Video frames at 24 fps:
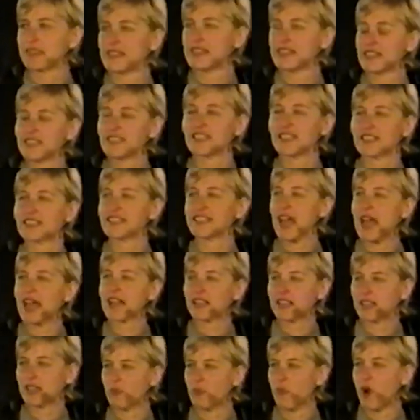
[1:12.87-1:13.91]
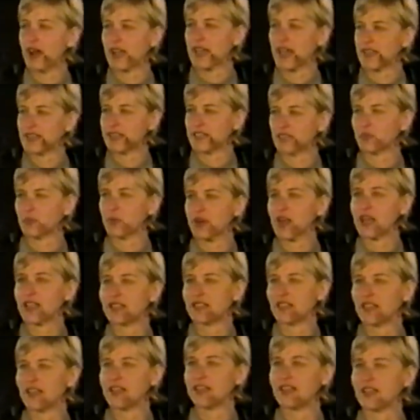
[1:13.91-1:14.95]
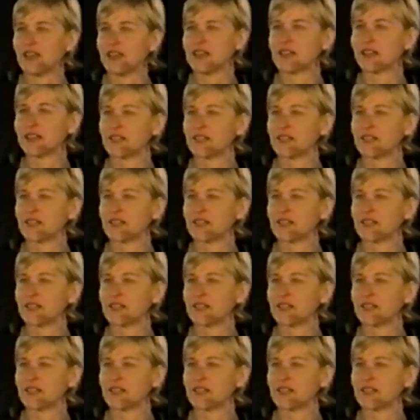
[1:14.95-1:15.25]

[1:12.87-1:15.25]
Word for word: This is exactly why I did what I did.